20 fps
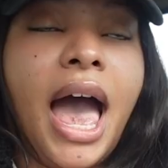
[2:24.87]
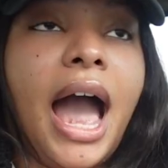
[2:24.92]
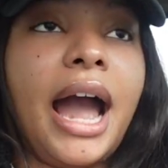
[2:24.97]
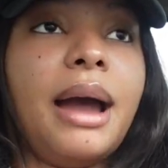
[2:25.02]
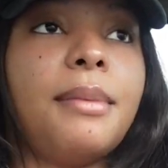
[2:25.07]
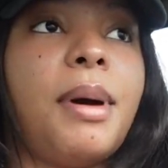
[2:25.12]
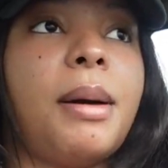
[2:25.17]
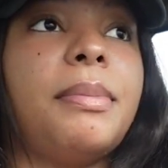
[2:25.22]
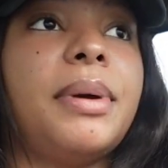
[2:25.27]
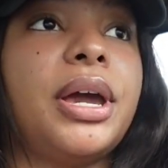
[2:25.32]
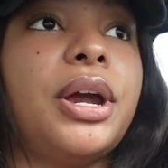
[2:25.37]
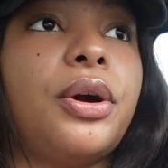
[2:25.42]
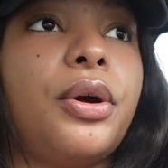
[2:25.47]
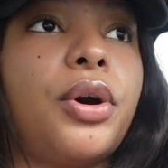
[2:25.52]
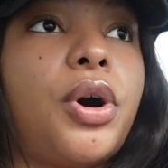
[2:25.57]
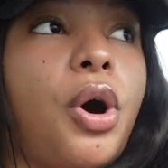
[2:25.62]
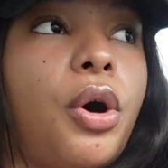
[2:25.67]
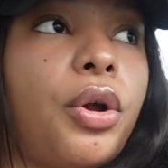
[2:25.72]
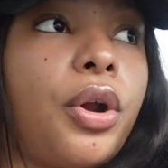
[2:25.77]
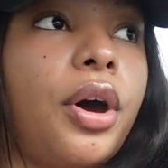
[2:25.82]
I got my big girl
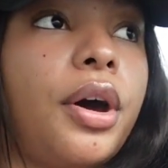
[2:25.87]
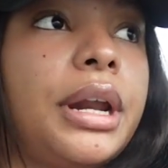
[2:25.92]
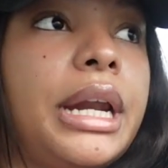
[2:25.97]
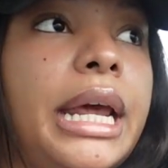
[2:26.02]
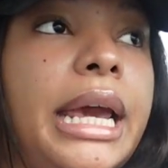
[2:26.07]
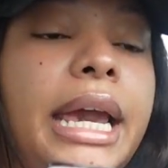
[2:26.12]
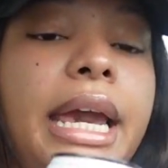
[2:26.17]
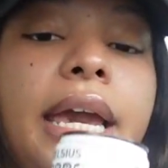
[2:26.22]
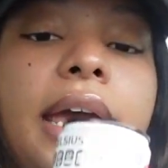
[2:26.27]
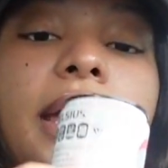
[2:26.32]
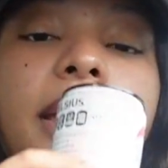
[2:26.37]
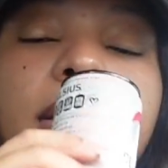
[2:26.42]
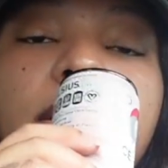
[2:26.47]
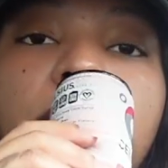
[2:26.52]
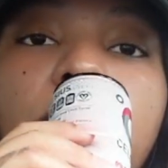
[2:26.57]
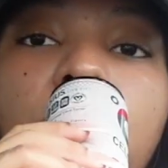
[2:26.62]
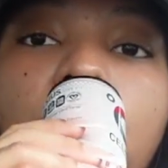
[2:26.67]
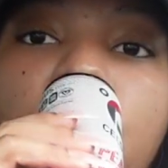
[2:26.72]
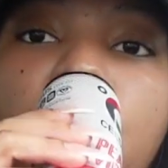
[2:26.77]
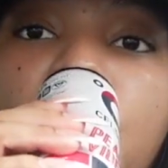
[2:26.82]
coat on and